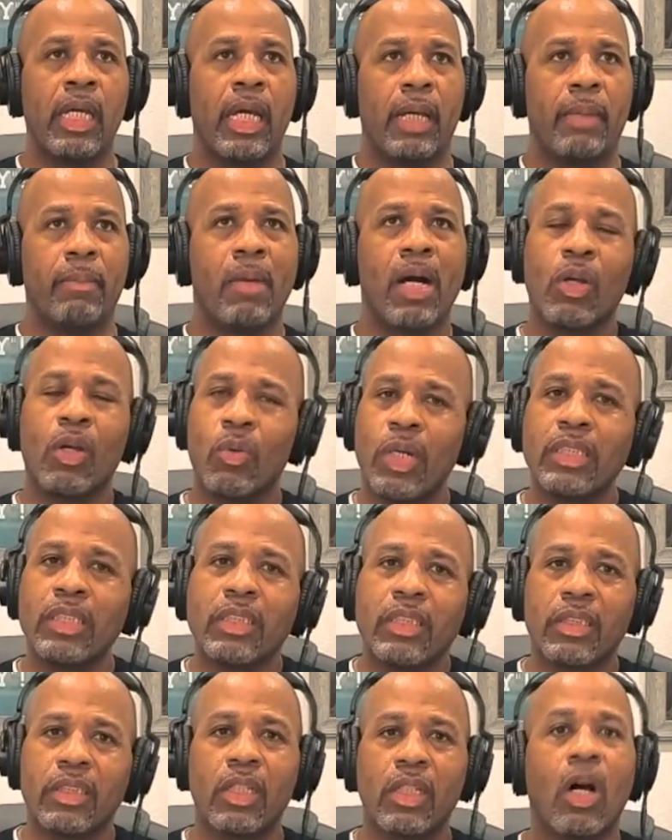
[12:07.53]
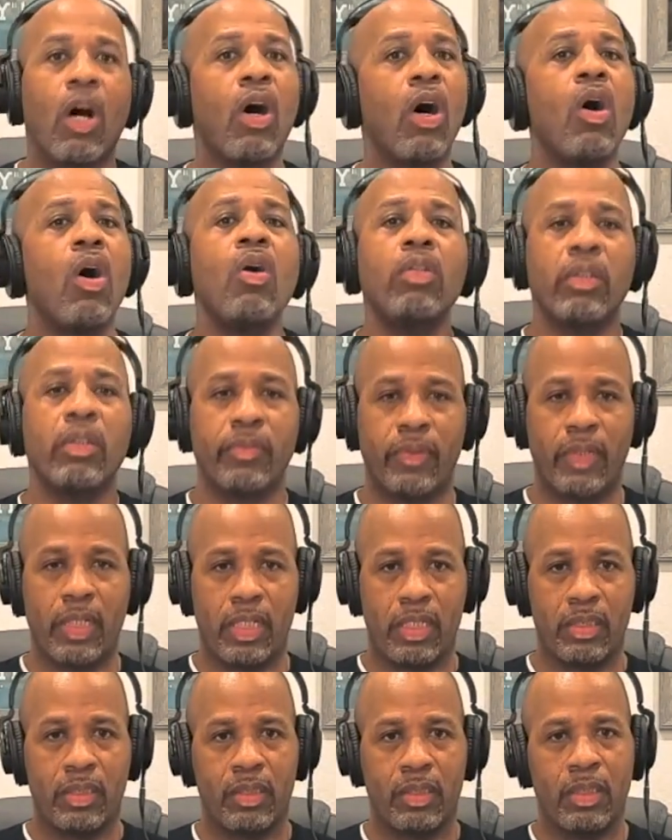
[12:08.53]
And my question to all of
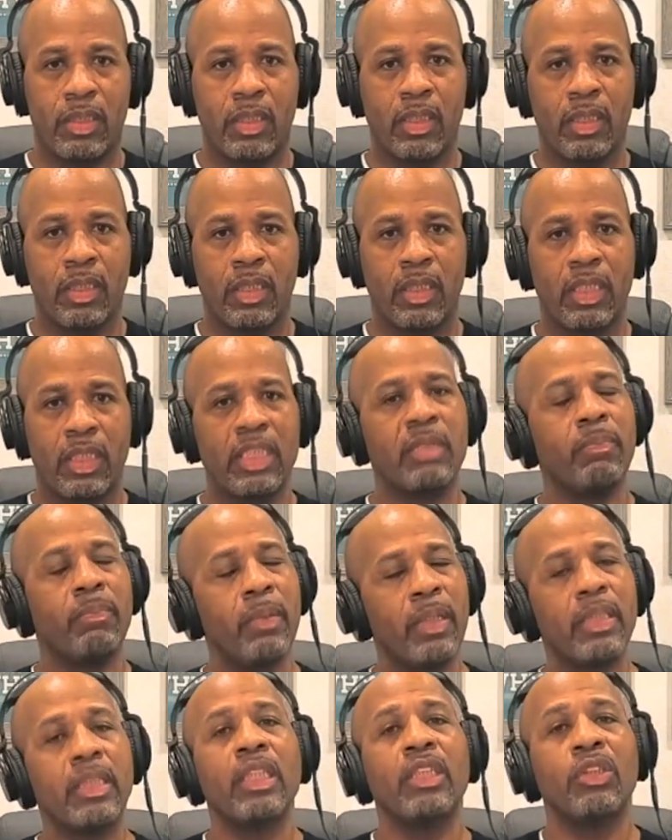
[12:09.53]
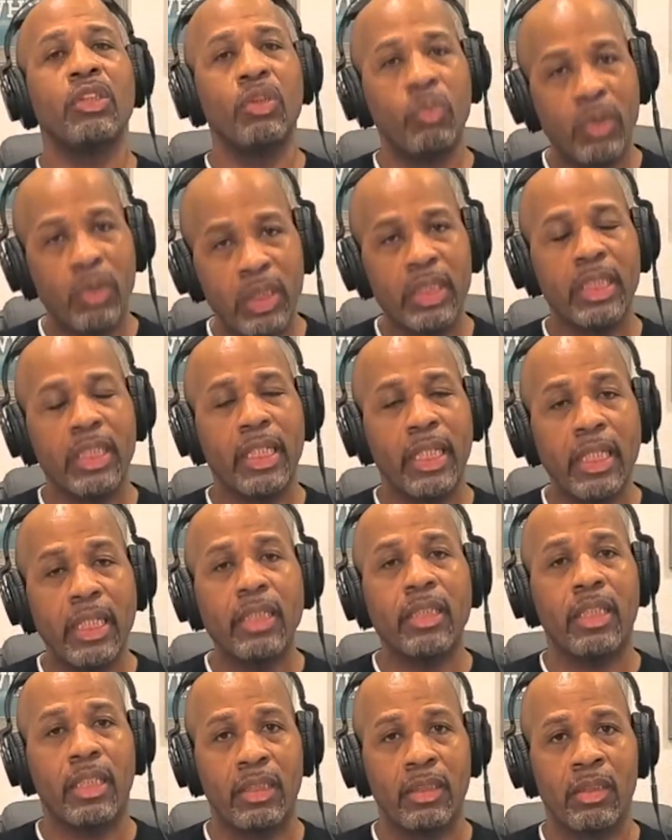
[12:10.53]
us is, but did you really
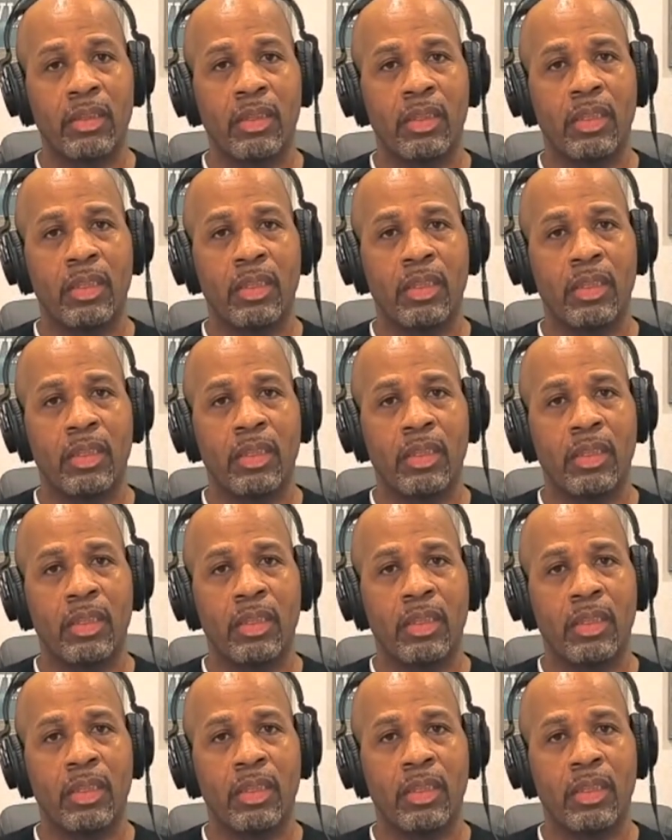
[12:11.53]
end it?